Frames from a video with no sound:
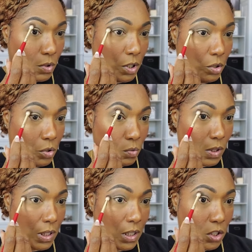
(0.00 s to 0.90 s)

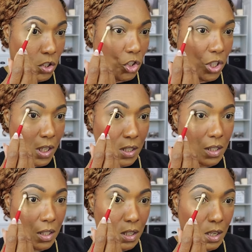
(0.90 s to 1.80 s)
Usually it's
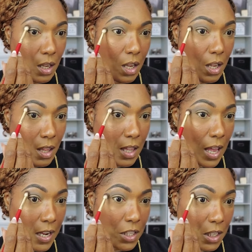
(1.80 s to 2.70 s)
just the
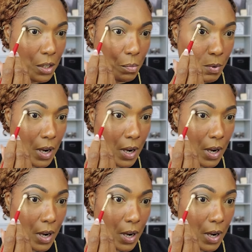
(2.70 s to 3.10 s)
eyeshadow